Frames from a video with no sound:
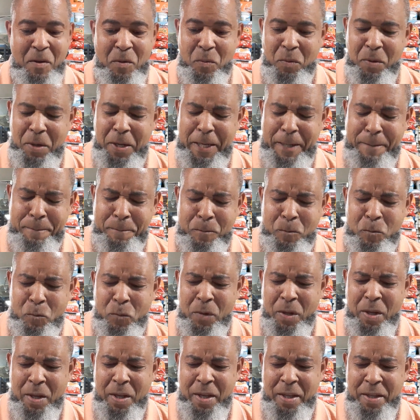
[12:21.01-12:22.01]
Well,
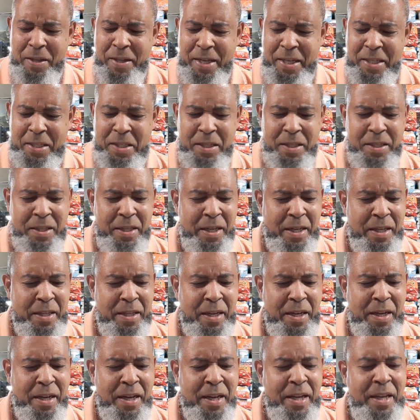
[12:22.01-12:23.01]
that's the thing
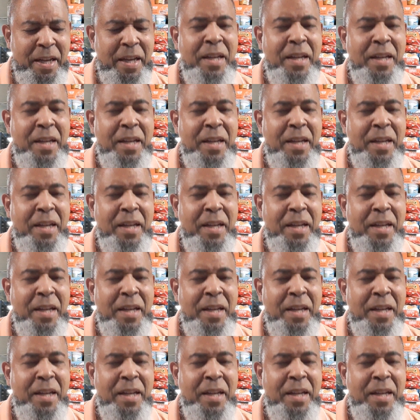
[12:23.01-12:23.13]
there.